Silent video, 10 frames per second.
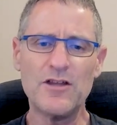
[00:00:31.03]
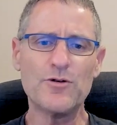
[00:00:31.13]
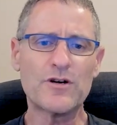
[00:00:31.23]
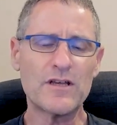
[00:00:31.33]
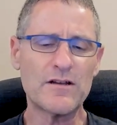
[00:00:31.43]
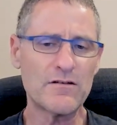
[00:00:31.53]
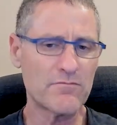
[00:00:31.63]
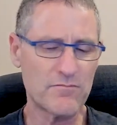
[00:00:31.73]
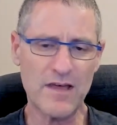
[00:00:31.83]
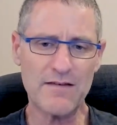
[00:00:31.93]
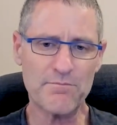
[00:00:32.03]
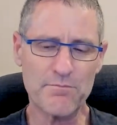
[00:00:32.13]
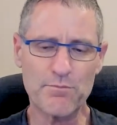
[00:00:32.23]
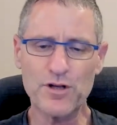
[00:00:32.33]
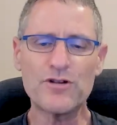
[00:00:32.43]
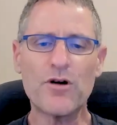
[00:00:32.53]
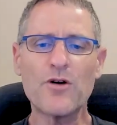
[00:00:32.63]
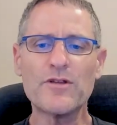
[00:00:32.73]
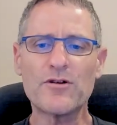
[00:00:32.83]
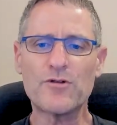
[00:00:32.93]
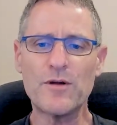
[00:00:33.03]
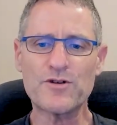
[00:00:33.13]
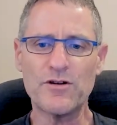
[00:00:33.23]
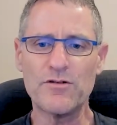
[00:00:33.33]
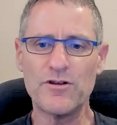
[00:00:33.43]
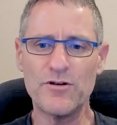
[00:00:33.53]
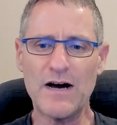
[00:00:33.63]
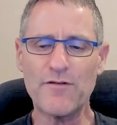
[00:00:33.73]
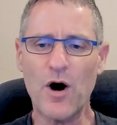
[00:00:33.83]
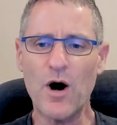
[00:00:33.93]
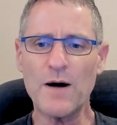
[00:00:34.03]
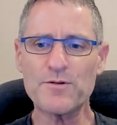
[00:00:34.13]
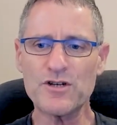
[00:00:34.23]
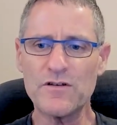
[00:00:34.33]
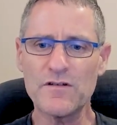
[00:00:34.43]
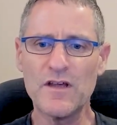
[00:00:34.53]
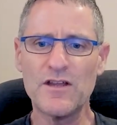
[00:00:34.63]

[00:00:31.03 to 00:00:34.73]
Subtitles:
You can put your own encryption. You have options.